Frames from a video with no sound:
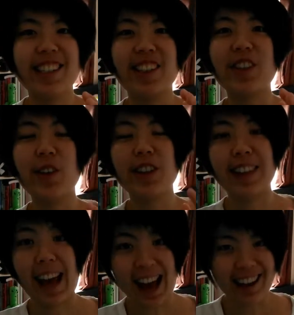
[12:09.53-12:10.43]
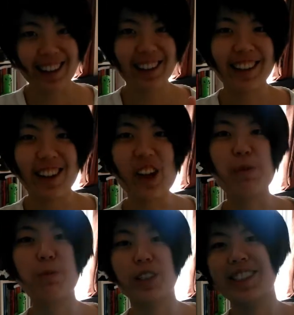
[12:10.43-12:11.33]
your lack
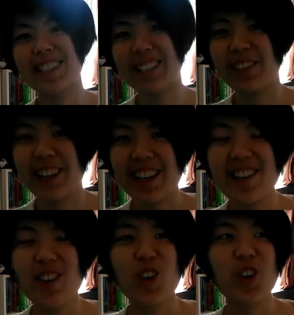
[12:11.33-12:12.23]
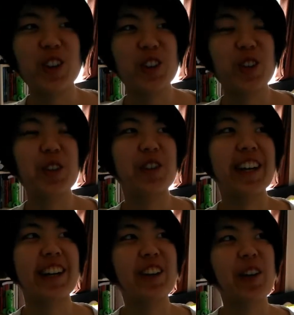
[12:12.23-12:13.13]
of productivity, or sort of
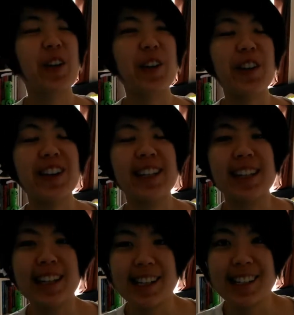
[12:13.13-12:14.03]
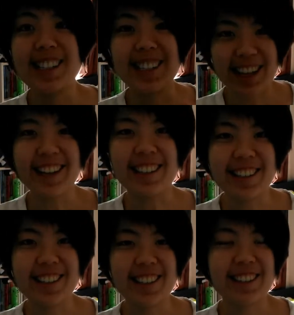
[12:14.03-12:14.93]
like your
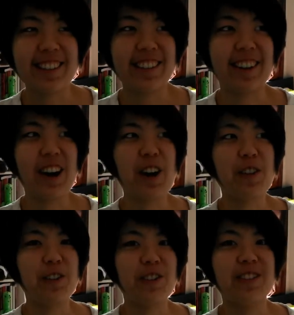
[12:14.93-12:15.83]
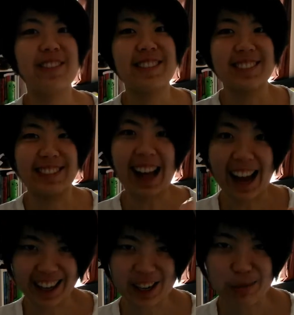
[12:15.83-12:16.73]
sense of
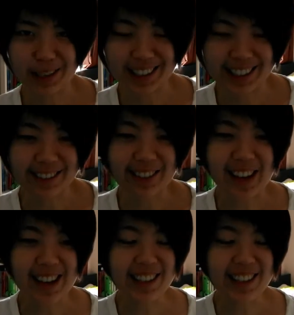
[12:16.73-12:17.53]
lack of productivity,